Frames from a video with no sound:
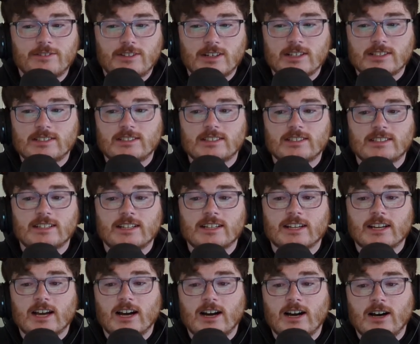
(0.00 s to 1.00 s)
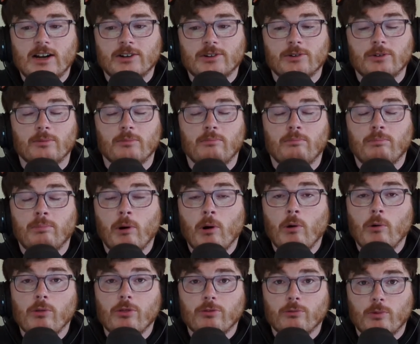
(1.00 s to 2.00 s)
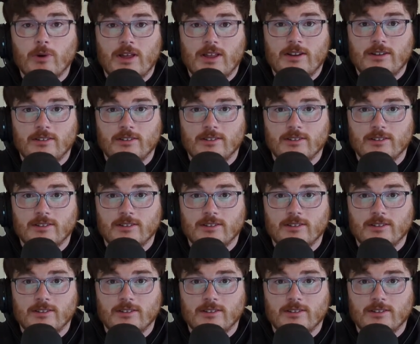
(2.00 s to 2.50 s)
Dustin and Conor both win,